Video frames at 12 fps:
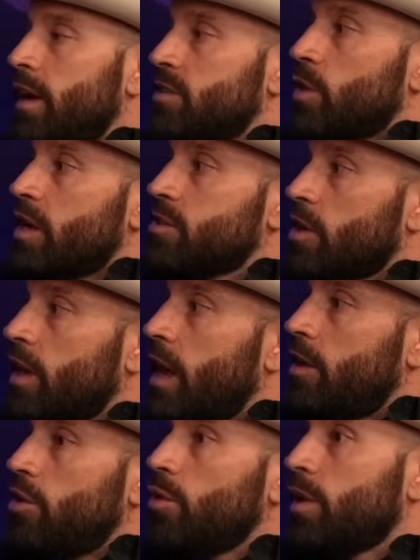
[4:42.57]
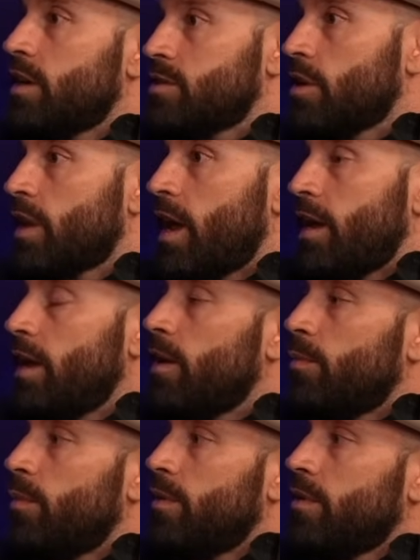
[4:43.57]
And so I saw that in you and I saw that in
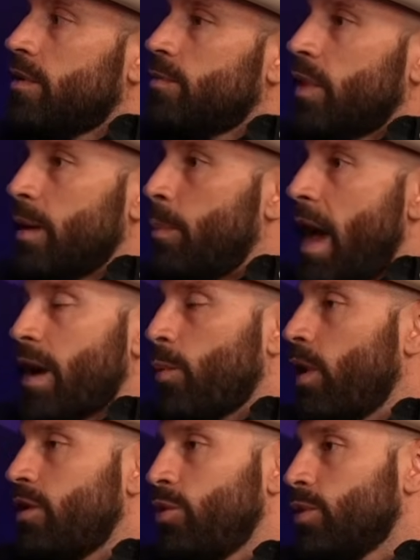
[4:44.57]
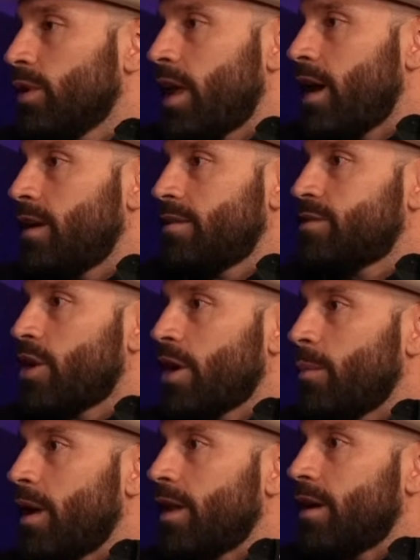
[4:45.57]
him. Like back when you were like talking
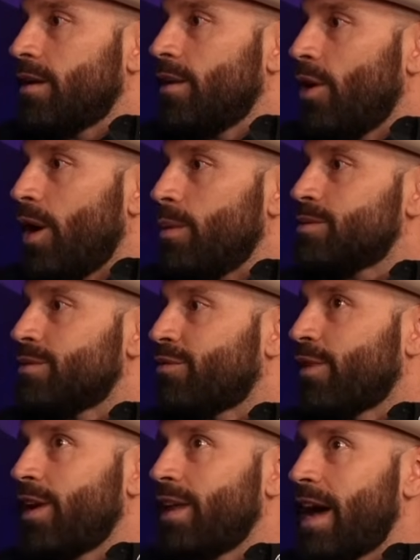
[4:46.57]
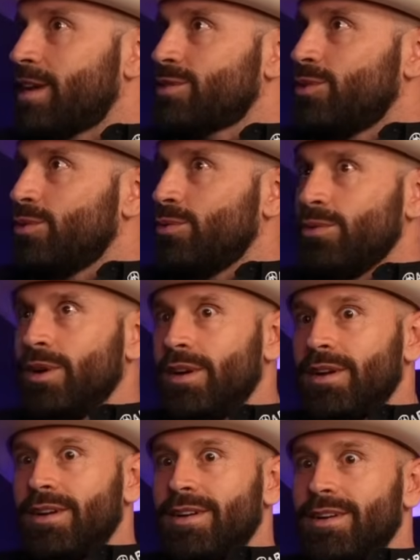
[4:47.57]
about like, yo, I was afraid to ask you,
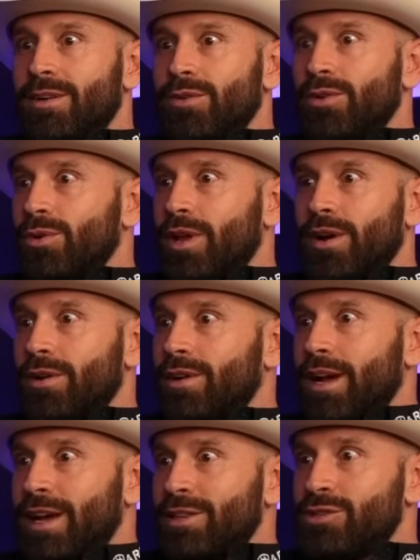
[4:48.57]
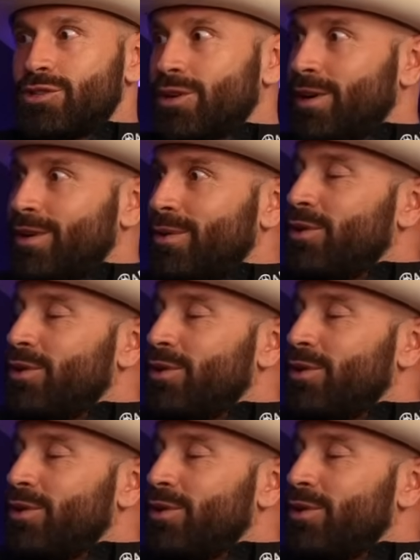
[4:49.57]
you were like, could I get this shirt?